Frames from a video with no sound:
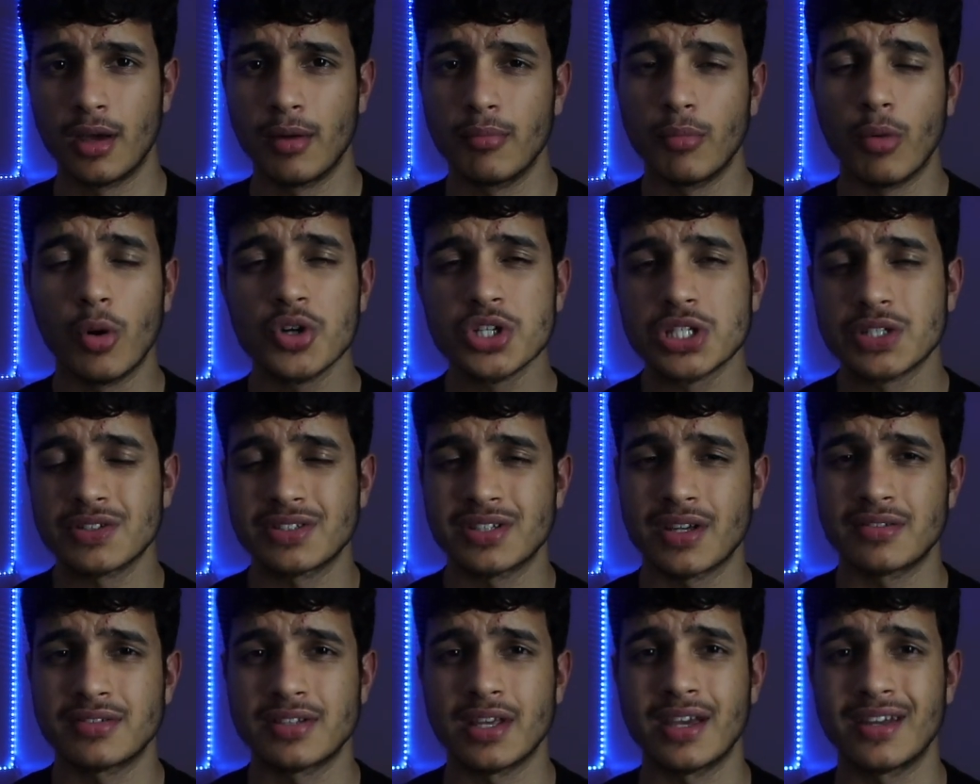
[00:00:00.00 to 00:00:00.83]
Most of us
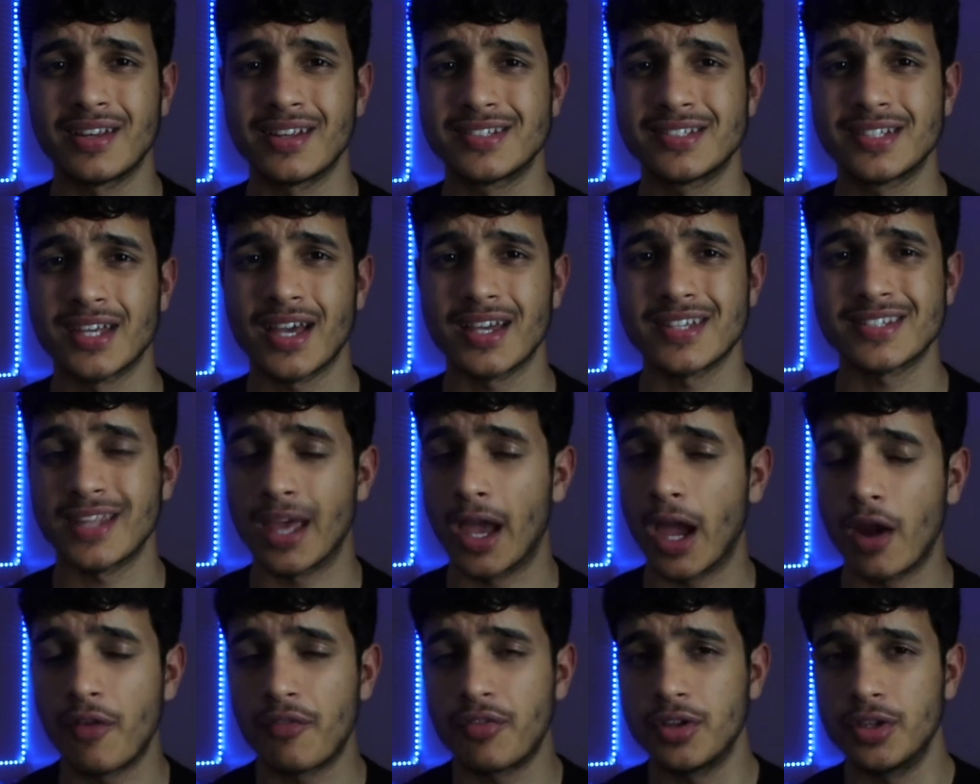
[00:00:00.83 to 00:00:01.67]
have taken a test
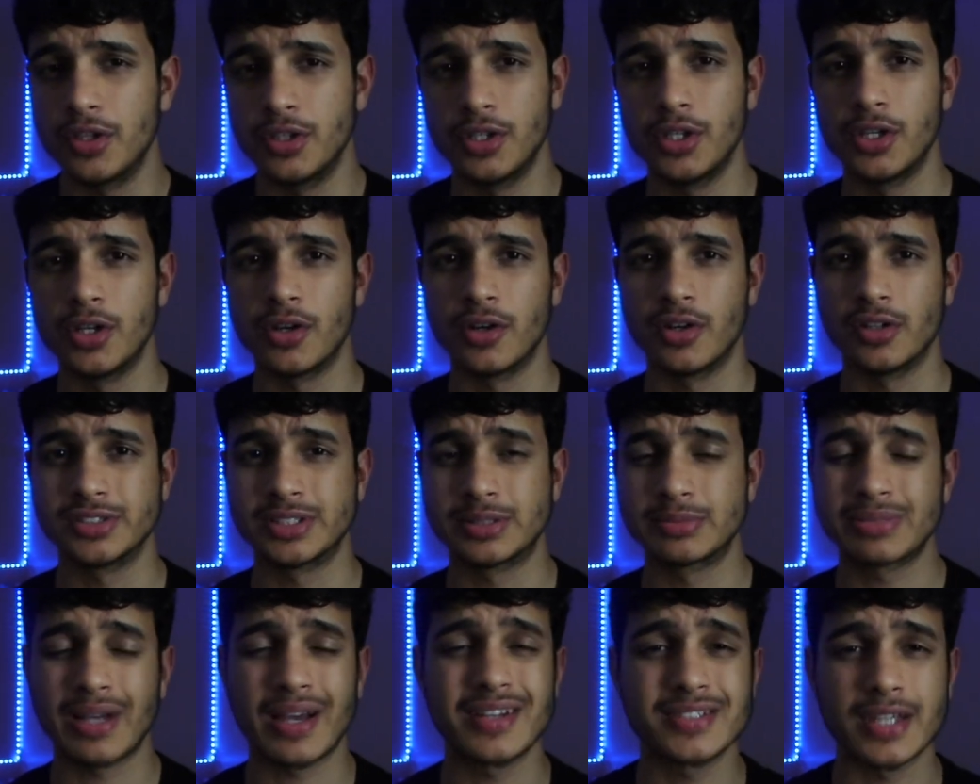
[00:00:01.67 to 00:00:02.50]
every year,
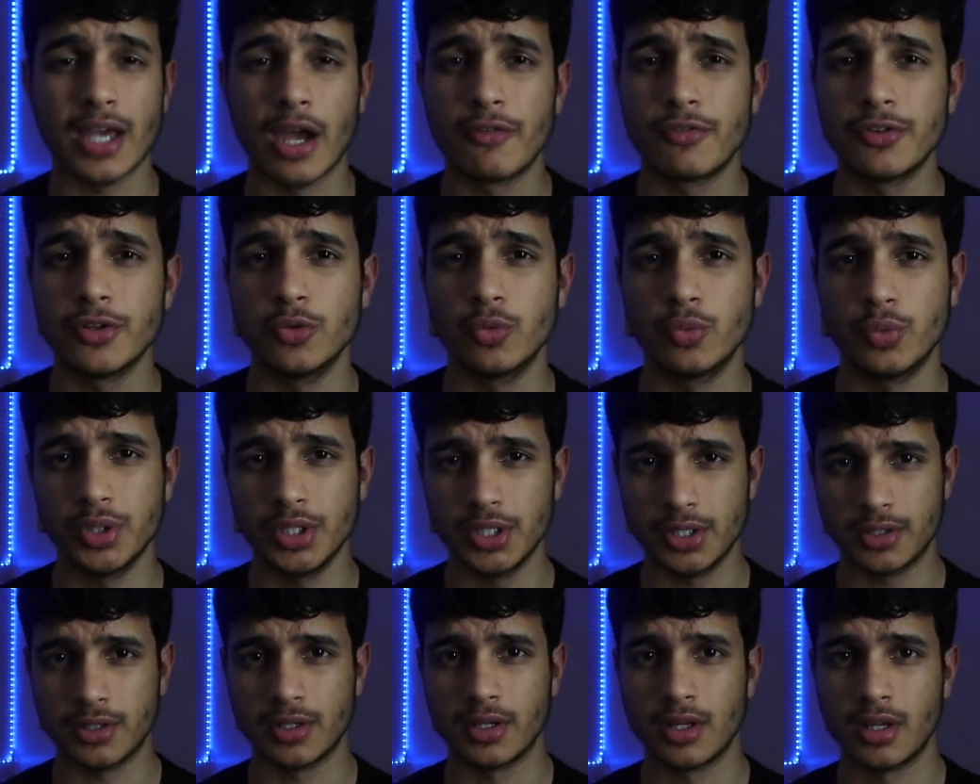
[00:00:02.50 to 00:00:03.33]
sometimes every
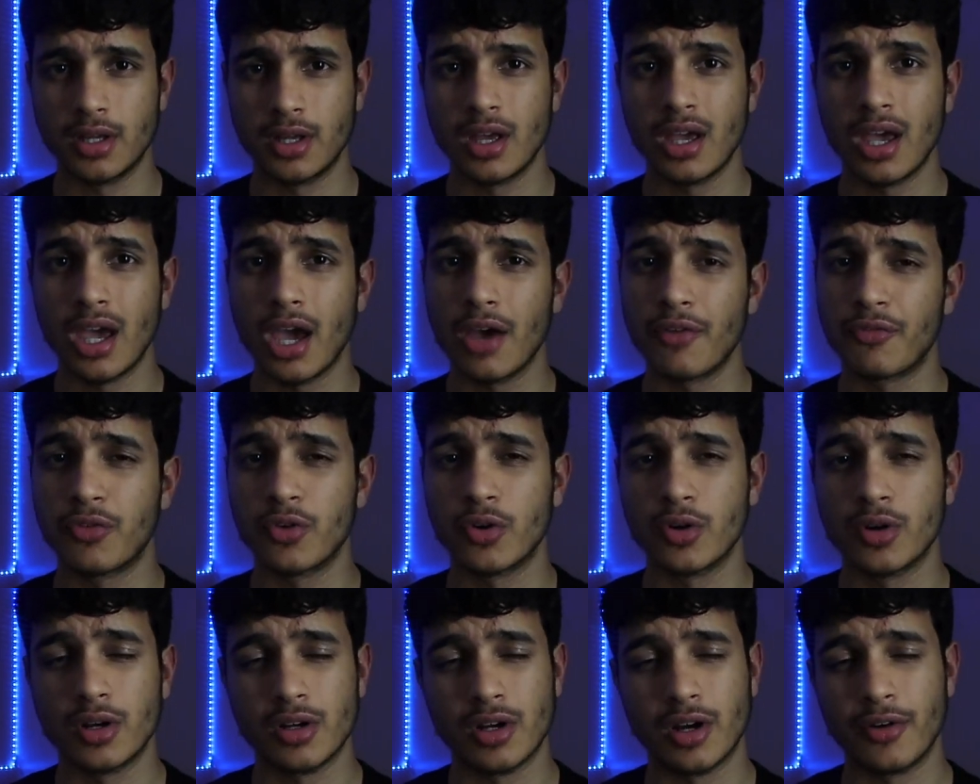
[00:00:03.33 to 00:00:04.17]
week, and
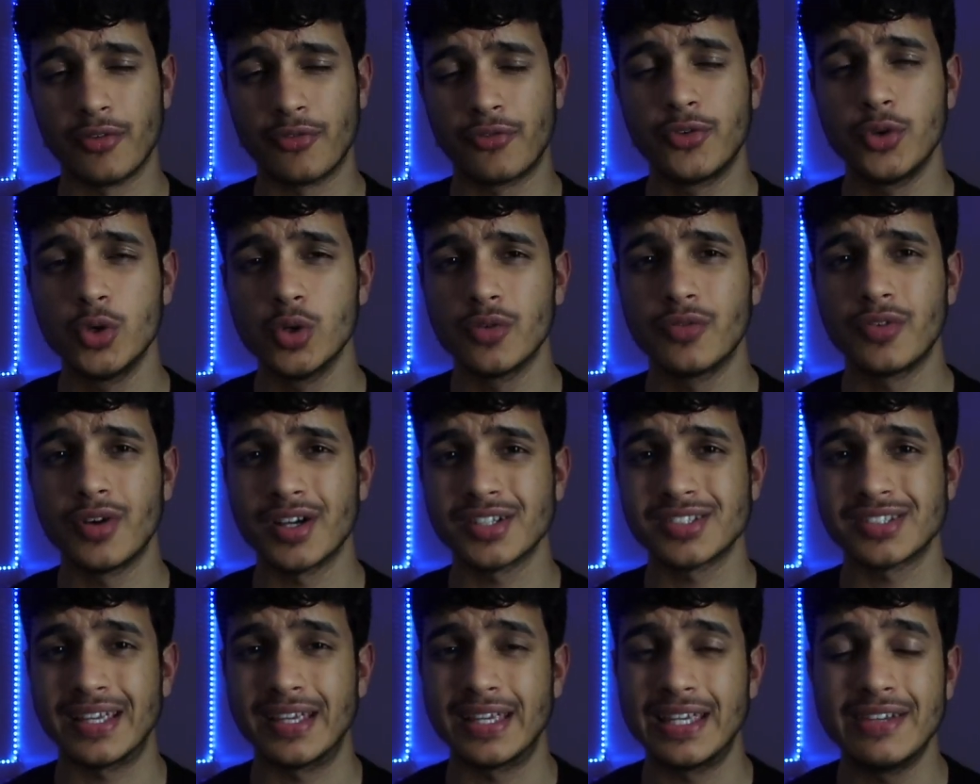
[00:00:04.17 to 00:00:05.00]
for a few of
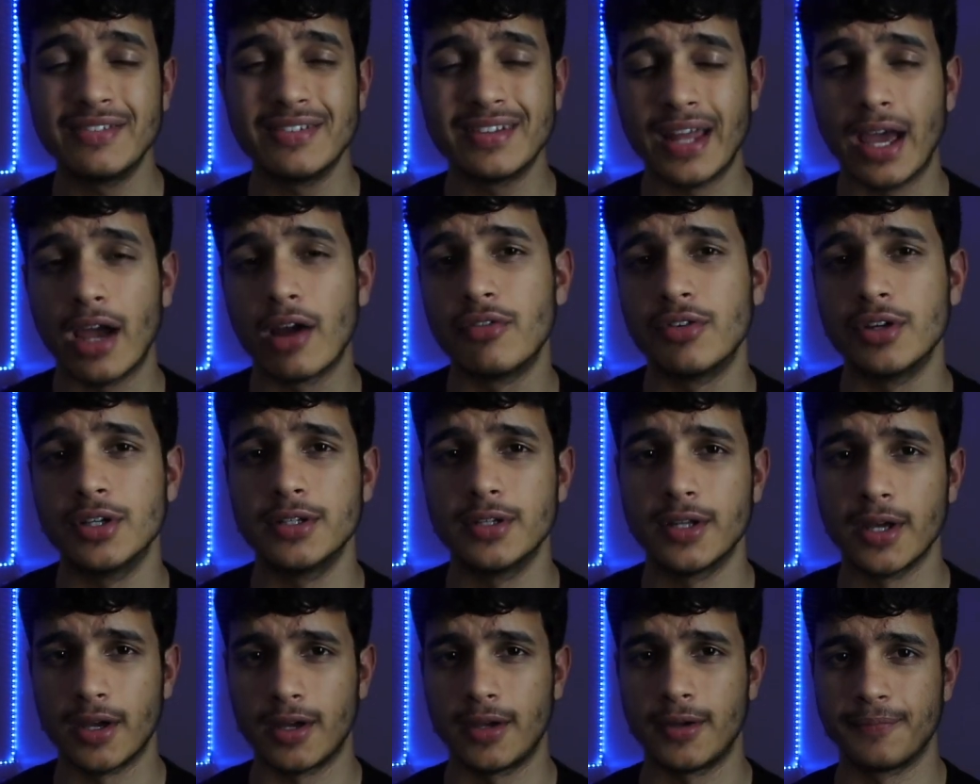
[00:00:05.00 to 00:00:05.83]
us, even every
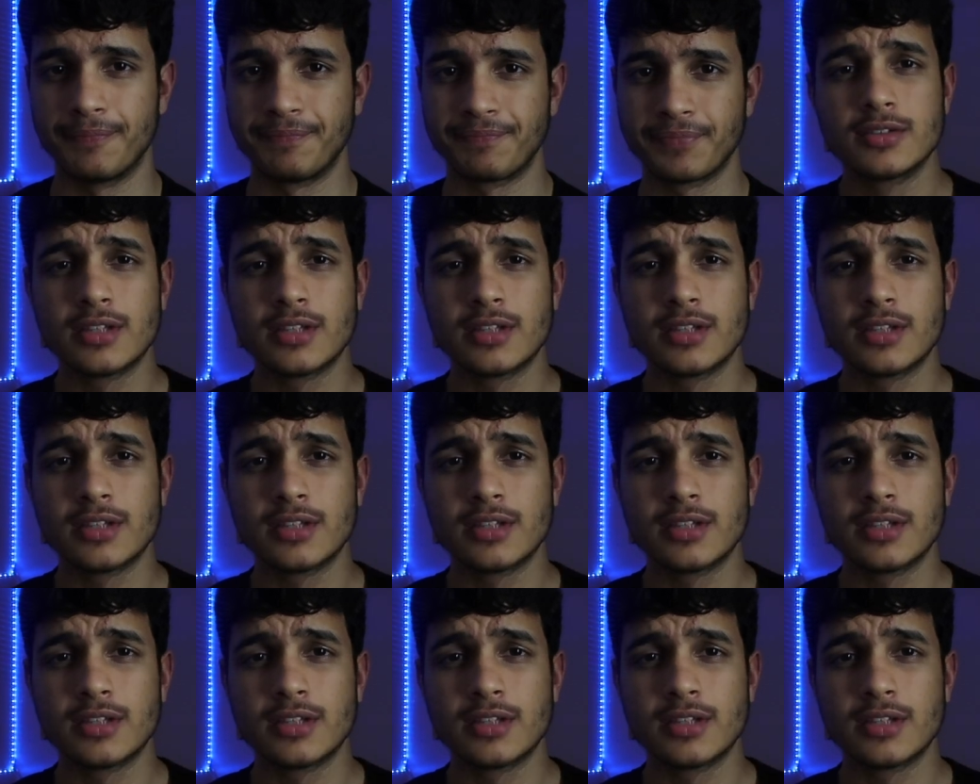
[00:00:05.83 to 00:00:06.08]
day.